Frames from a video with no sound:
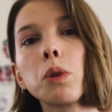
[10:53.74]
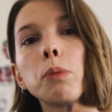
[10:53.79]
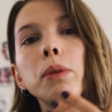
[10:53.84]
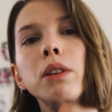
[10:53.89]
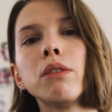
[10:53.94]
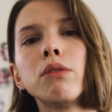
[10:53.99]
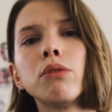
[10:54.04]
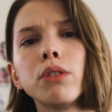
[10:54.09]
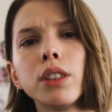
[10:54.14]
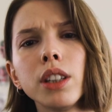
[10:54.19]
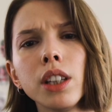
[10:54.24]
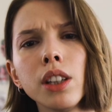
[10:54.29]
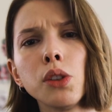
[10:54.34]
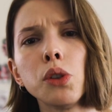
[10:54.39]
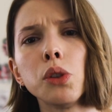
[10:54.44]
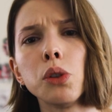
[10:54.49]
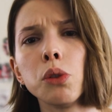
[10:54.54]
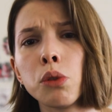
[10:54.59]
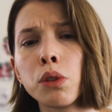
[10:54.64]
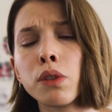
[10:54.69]
will be
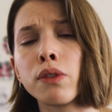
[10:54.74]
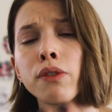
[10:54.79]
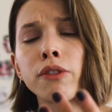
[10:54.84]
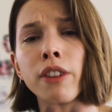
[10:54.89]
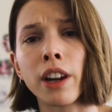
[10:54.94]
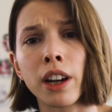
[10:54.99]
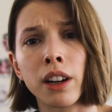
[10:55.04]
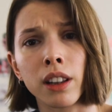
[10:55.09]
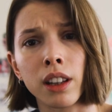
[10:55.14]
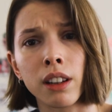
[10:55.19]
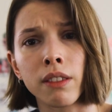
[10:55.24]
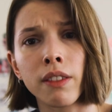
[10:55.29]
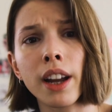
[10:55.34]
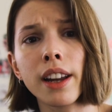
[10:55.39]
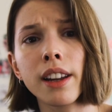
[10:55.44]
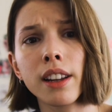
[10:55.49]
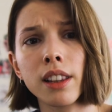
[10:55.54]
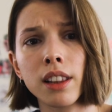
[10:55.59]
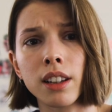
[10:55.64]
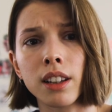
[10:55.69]
reused fairly
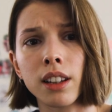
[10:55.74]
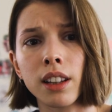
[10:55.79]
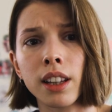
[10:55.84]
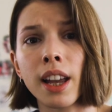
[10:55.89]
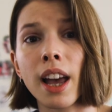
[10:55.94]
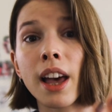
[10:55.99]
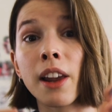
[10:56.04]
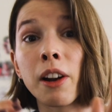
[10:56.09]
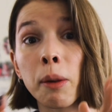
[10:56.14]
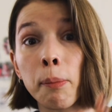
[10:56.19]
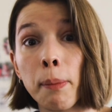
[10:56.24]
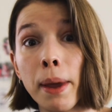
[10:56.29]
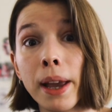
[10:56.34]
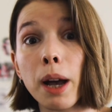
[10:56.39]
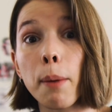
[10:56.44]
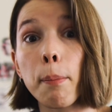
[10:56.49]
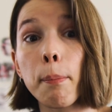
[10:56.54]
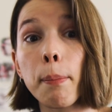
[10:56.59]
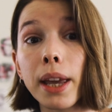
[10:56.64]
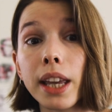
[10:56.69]
regularly and it'll make
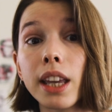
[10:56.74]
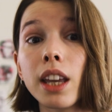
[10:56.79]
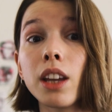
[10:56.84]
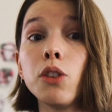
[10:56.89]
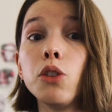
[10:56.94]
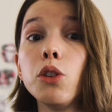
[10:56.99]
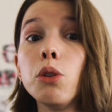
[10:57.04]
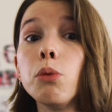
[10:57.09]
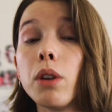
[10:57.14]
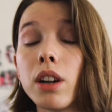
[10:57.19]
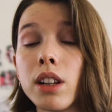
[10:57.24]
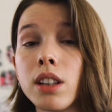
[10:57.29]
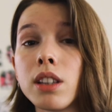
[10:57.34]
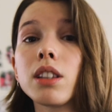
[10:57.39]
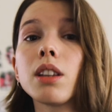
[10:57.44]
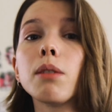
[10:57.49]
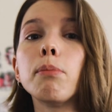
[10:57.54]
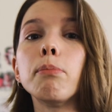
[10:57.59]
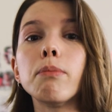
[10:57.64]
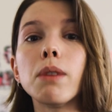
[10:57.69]
up picking new
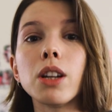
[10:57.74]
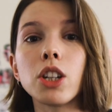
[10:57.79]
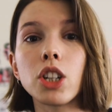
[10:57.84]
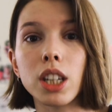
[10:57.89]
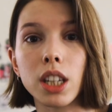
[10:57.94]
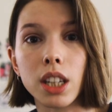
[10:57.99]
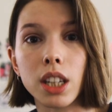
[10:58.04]
ones much